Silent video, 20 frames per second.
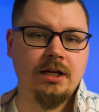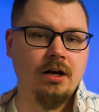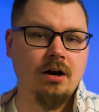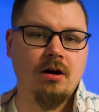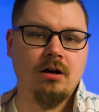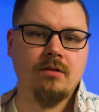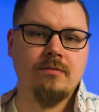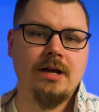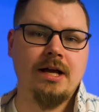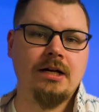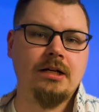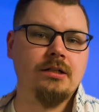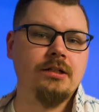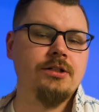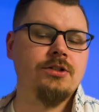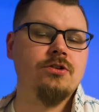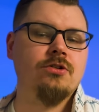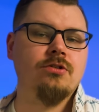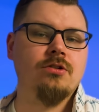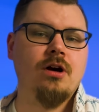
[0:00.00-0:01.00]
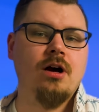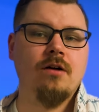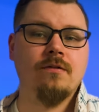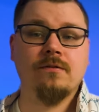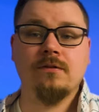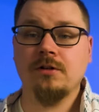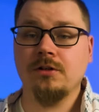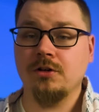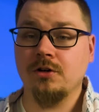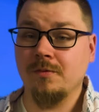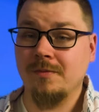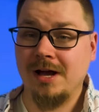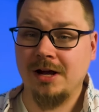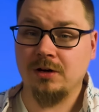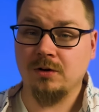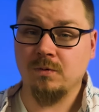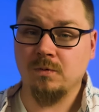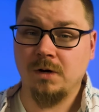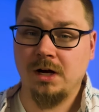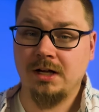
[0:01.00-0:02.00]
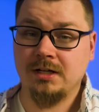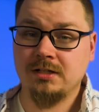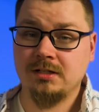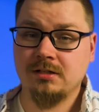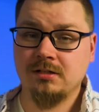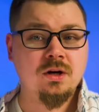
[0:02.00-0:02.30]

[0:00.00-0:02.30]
it automatically turned off no matter what.